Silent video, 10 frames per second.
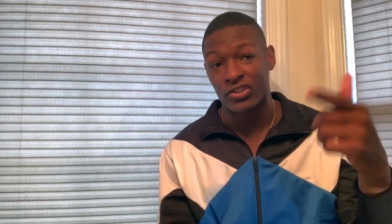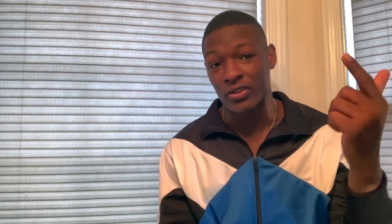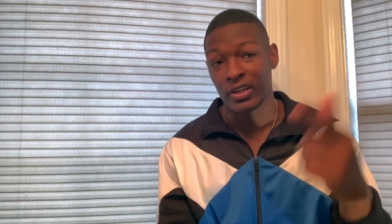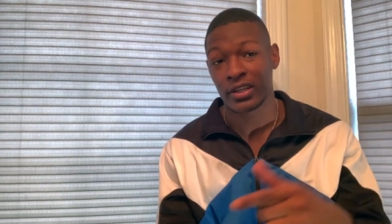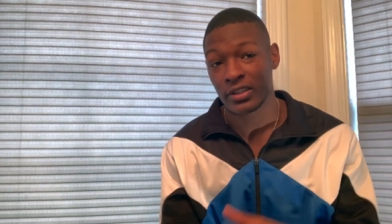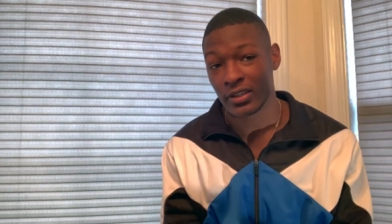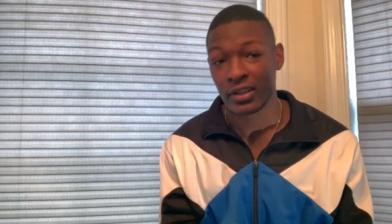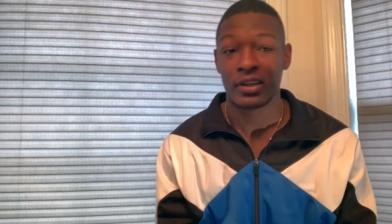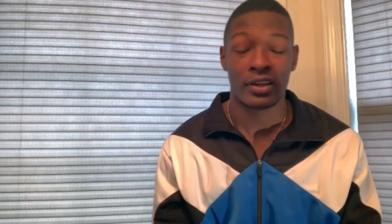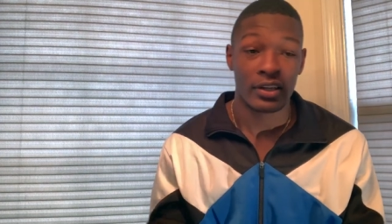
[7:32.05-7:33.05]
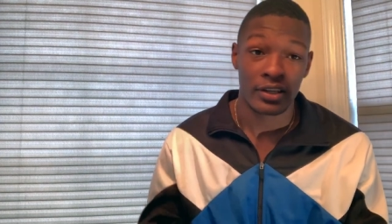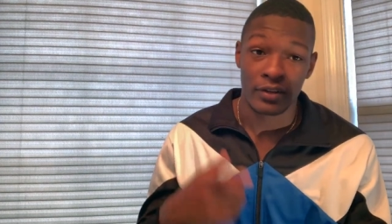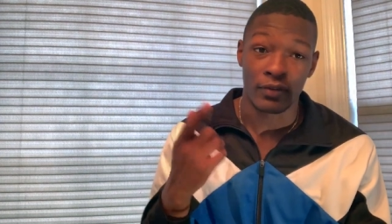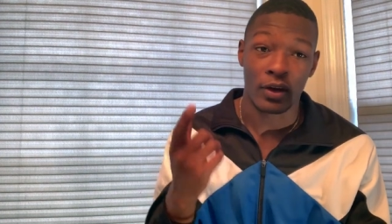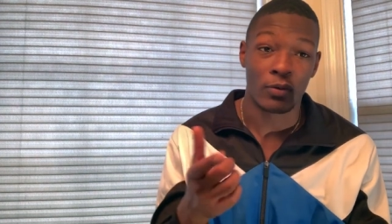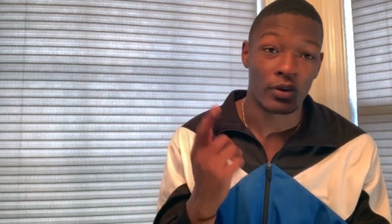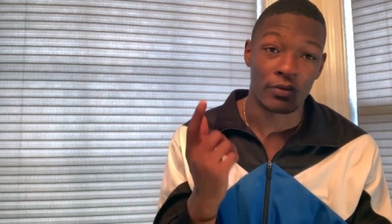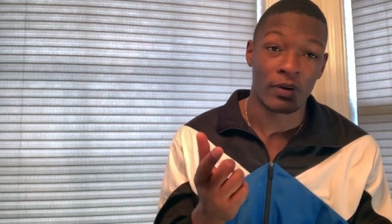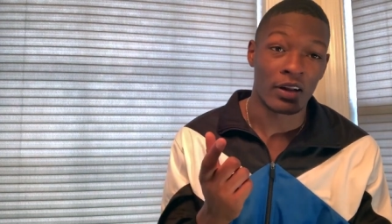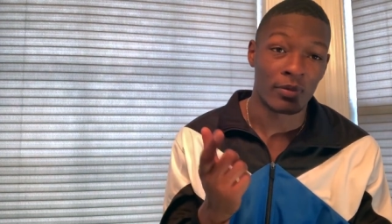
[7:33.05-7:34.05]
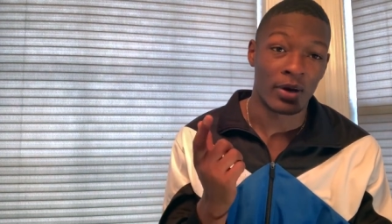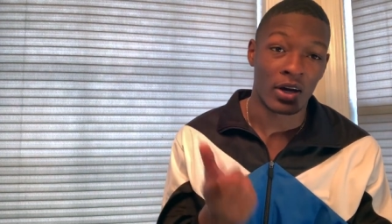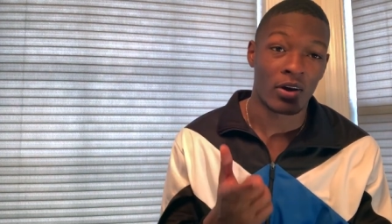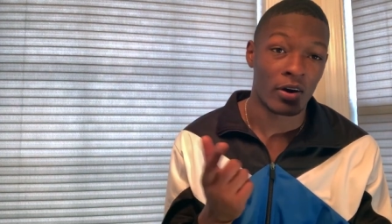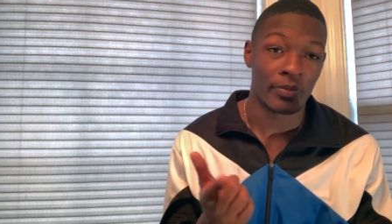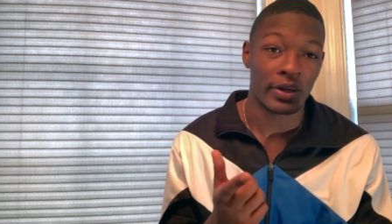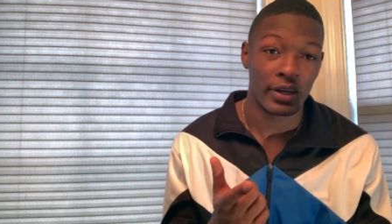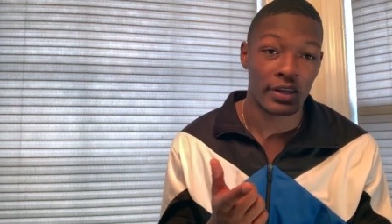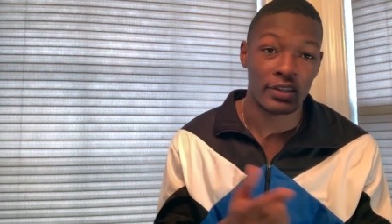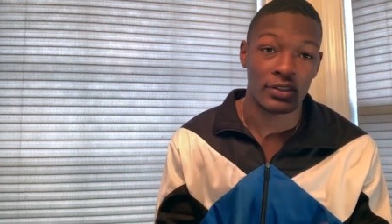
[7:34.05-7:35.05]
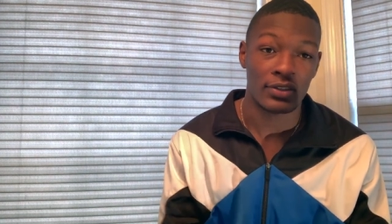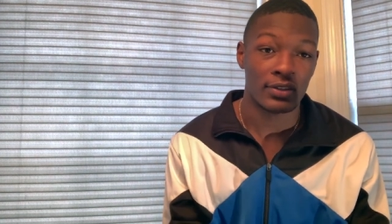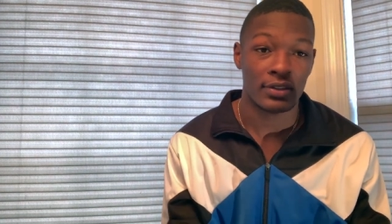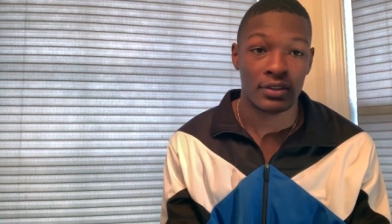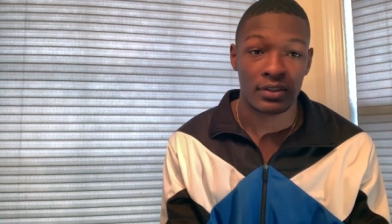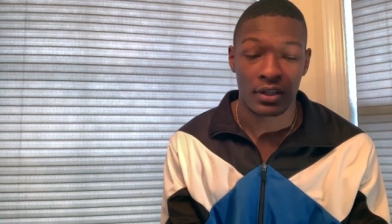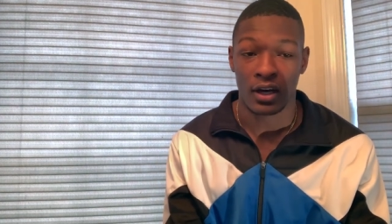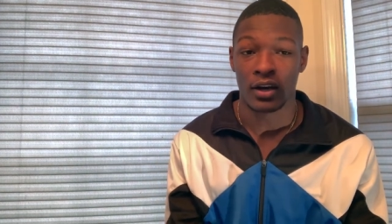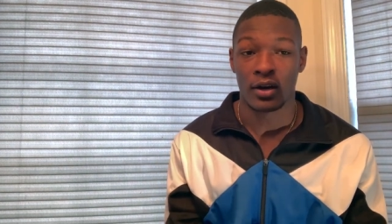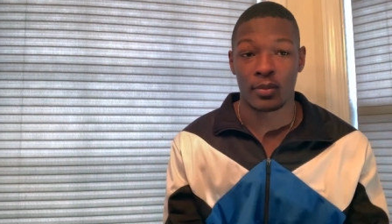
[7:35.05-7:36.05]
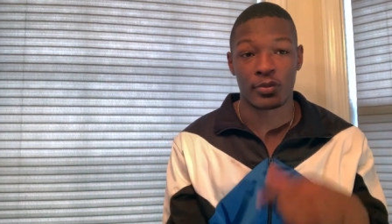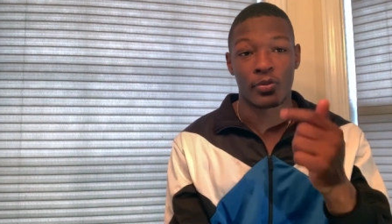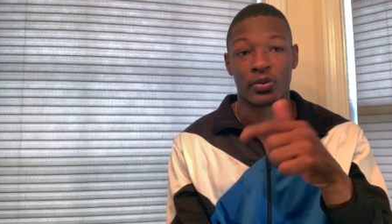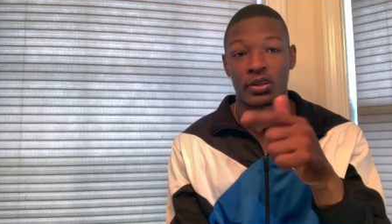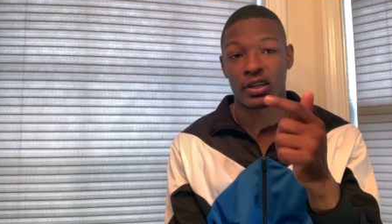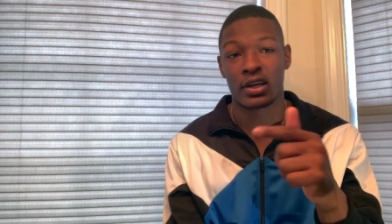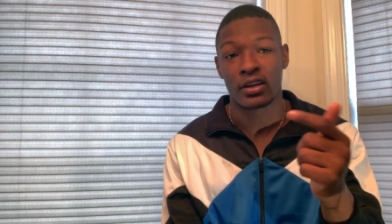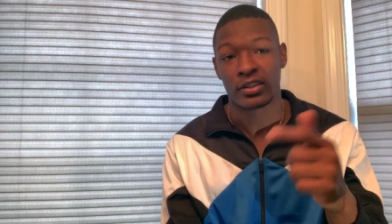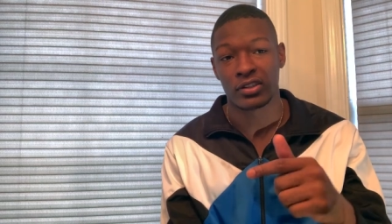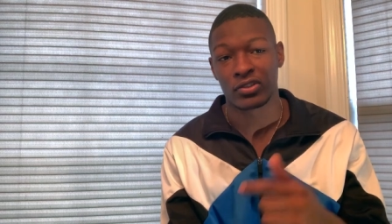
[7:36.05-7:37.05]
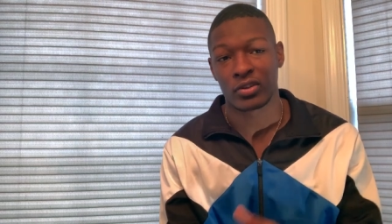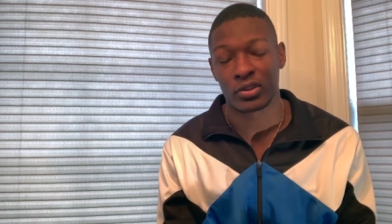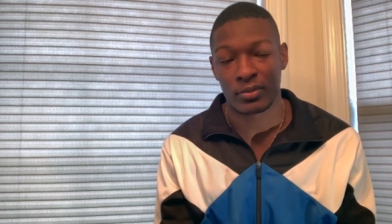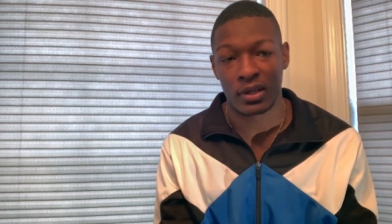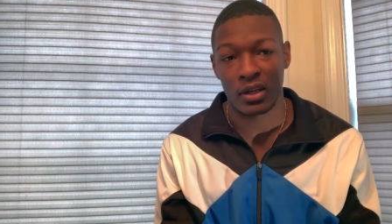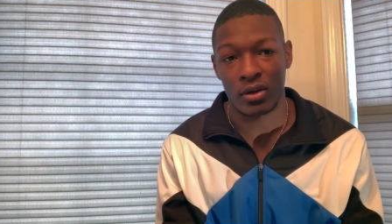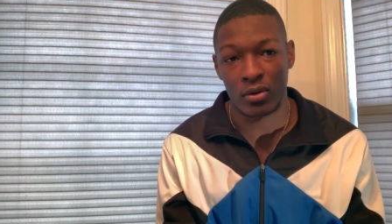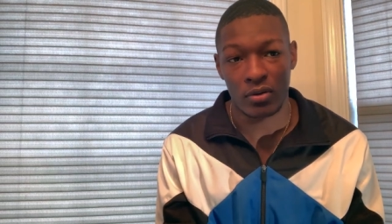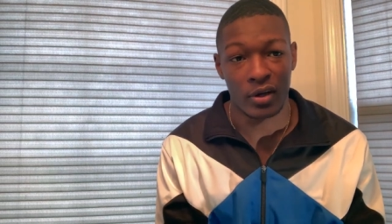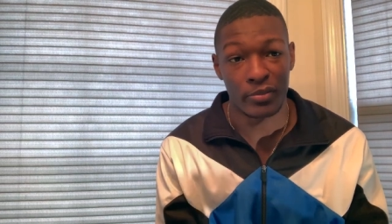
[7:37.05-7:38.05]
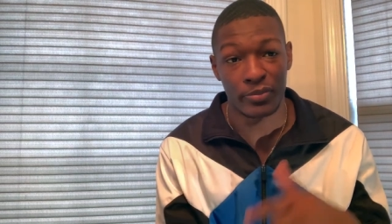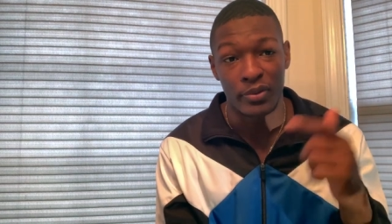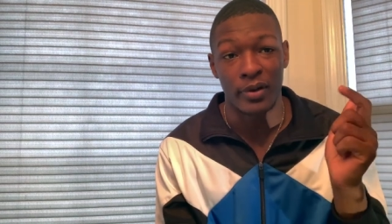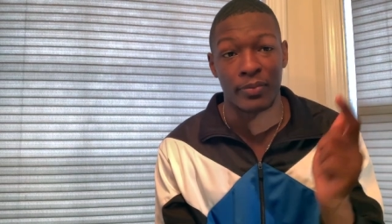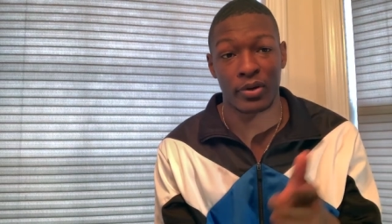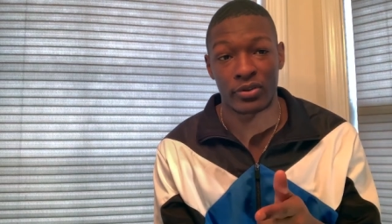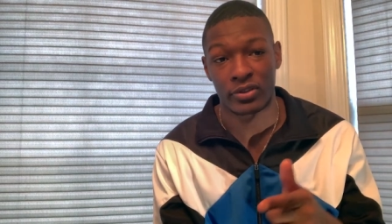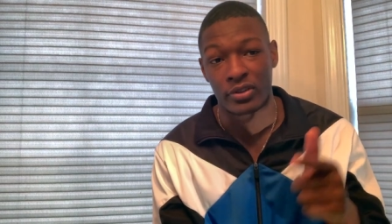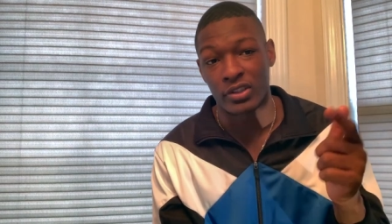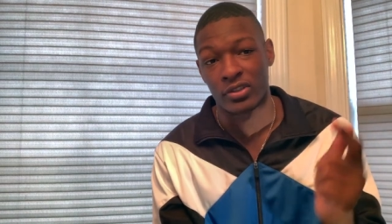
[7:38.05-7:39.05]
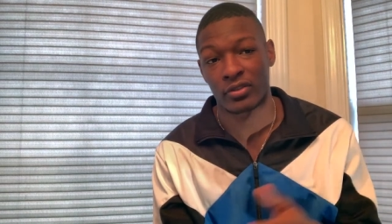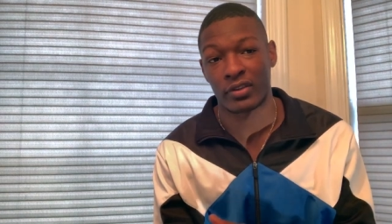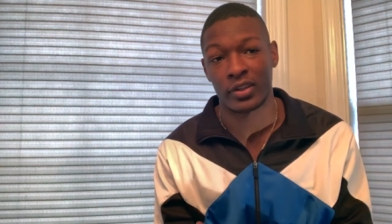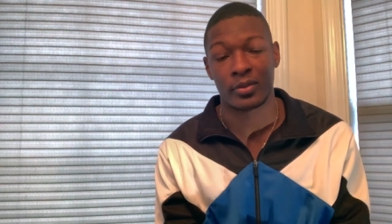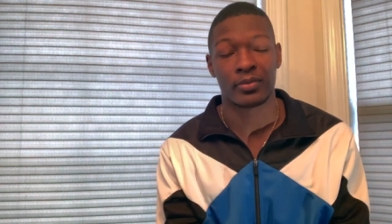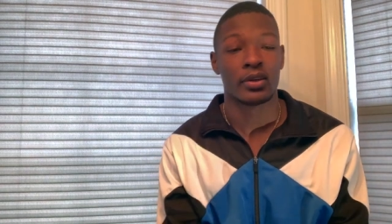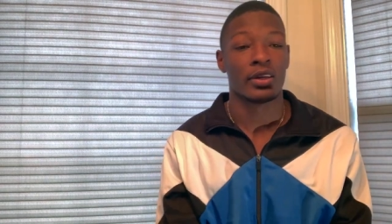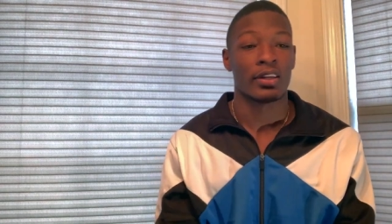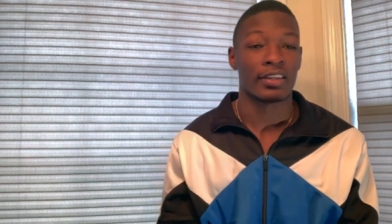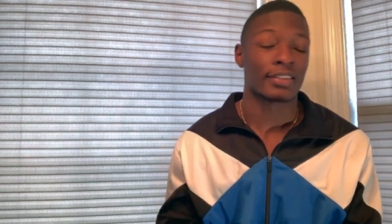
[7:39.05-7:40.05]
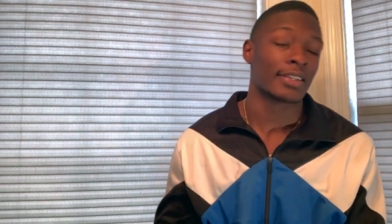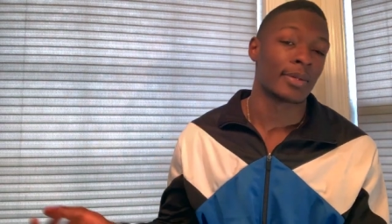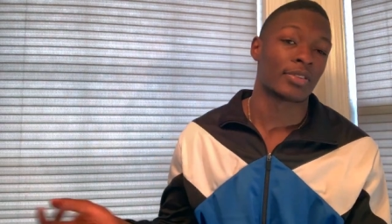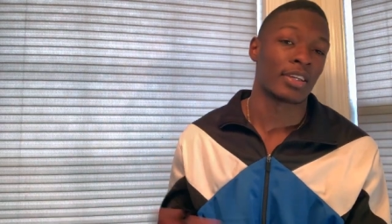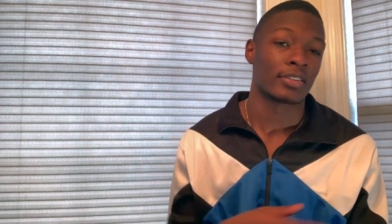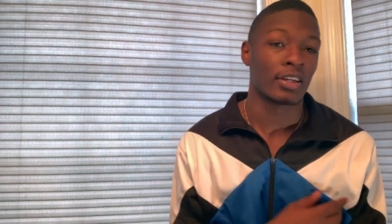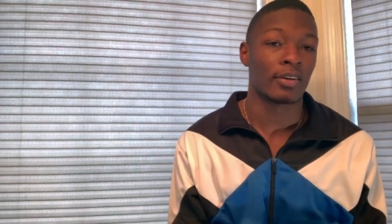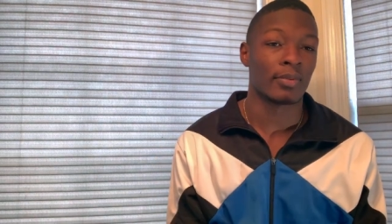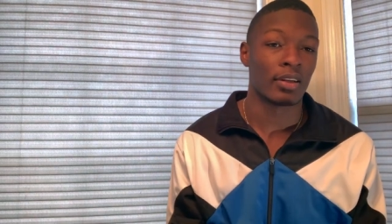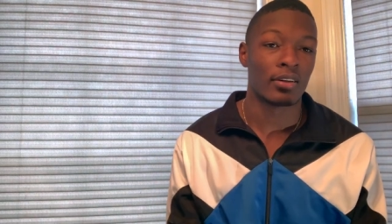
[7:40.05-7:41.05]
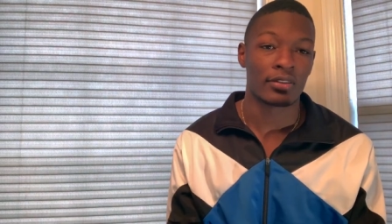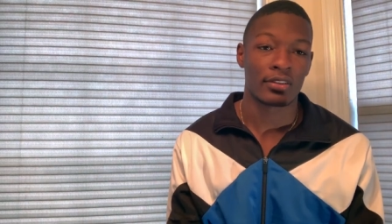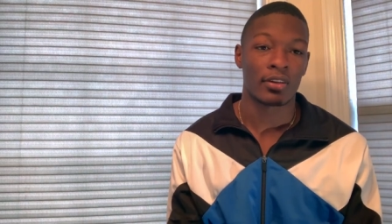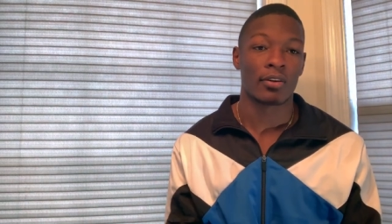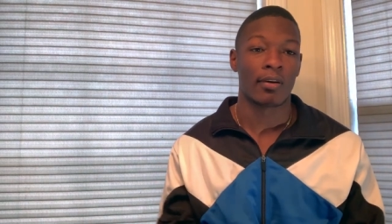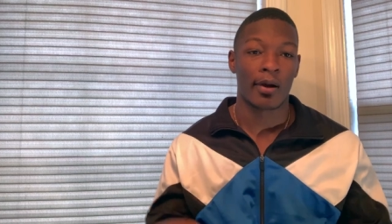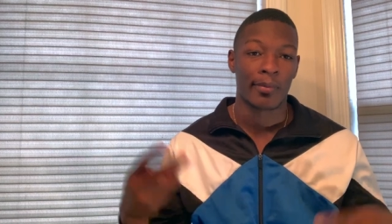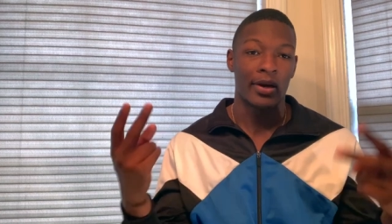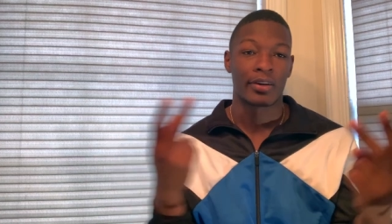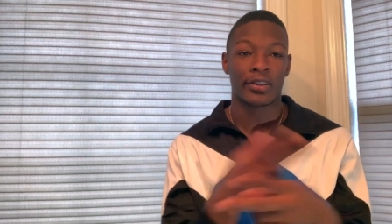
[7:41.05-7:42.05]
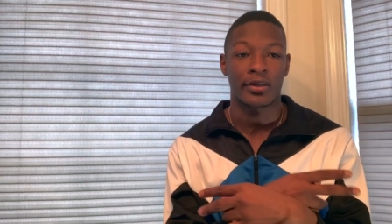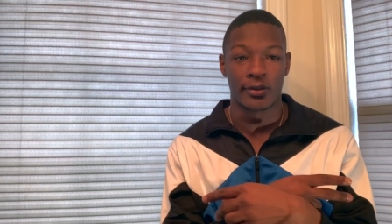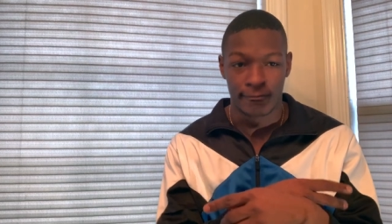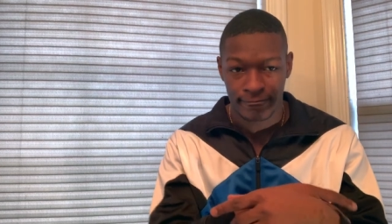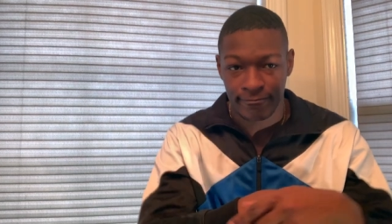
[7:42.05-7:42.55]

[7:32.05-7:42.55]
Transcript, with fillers: Trey. If y'all want to follow my car page, um, I'm gonna put that down in the description below. I'm gonna put my personal Instagram and Snapchats down below. So I'm out of here.